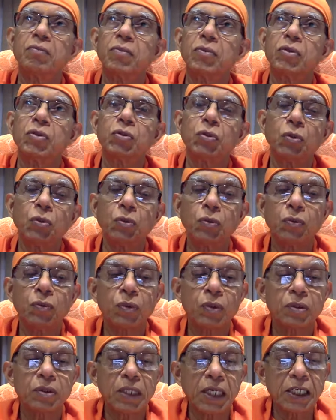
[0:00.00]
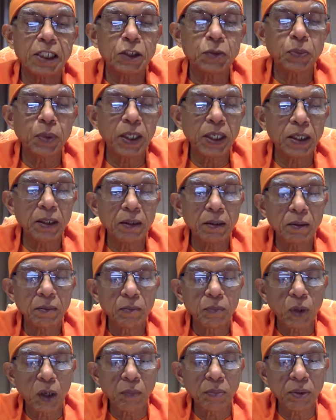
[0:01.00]
So that is why
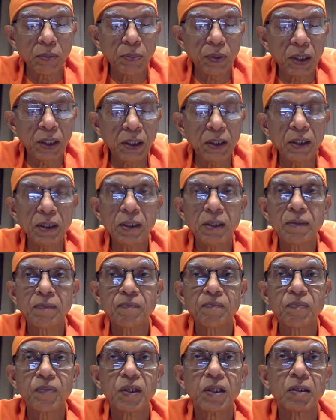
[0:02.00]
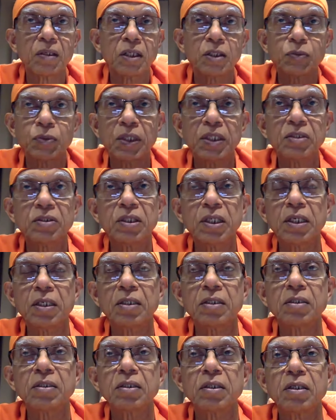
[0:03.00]
probably that's why he
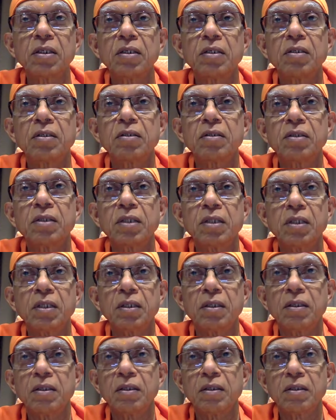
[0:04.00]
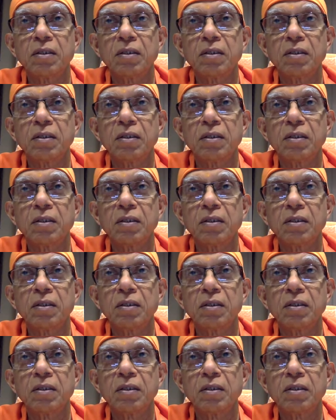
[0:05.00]
says the